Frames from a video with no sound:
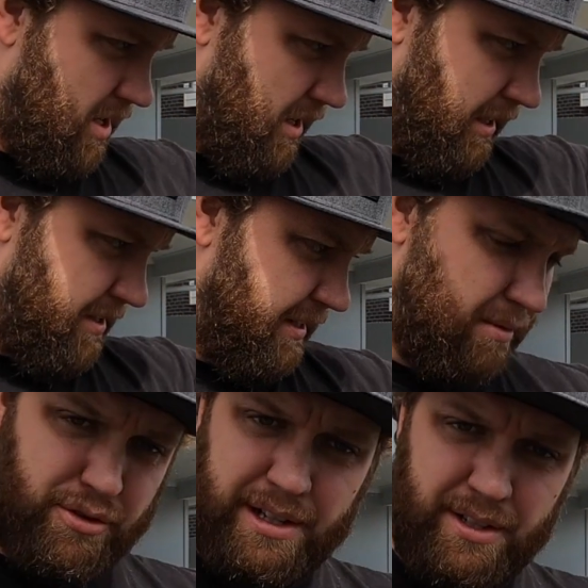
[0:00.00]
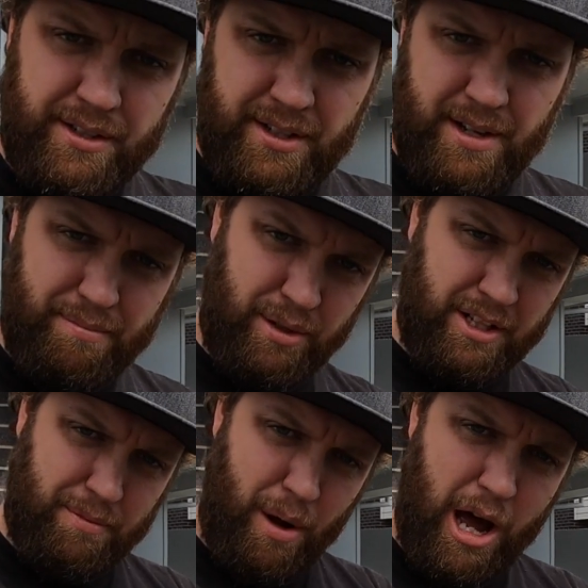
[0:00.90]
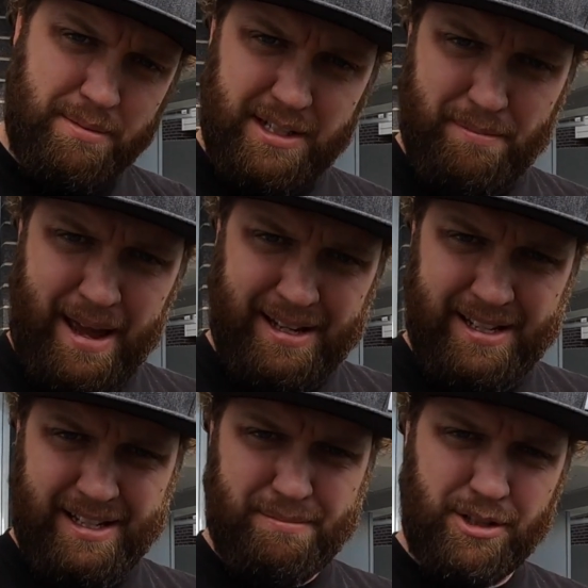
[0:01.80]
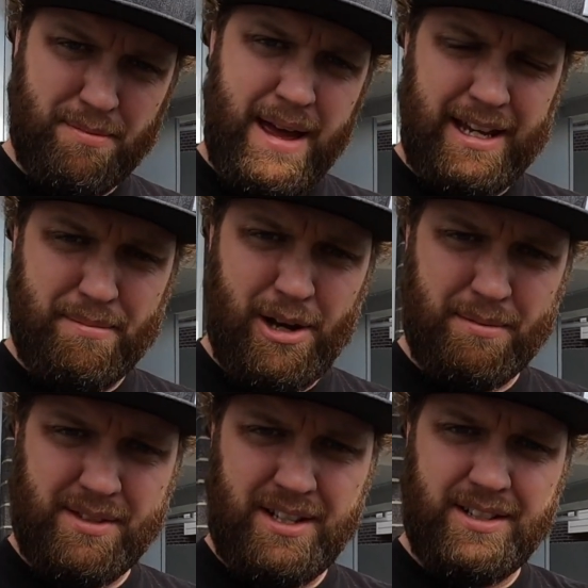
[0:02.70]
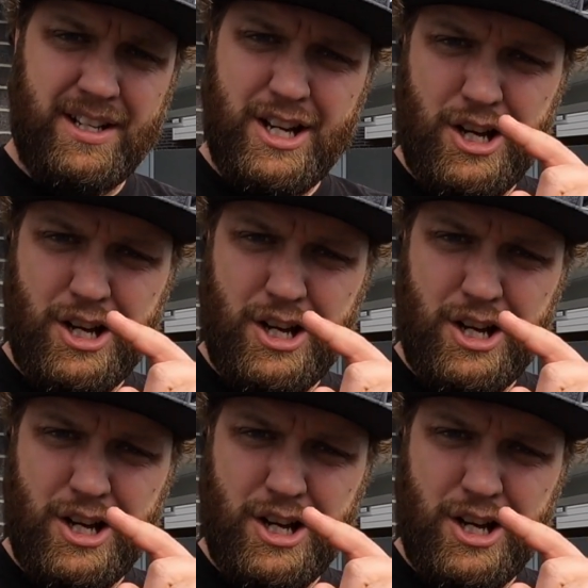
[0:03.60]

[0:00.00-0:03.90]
We're going to dig some trenches, put in the pipes in the back here, put some Aggie pipes in,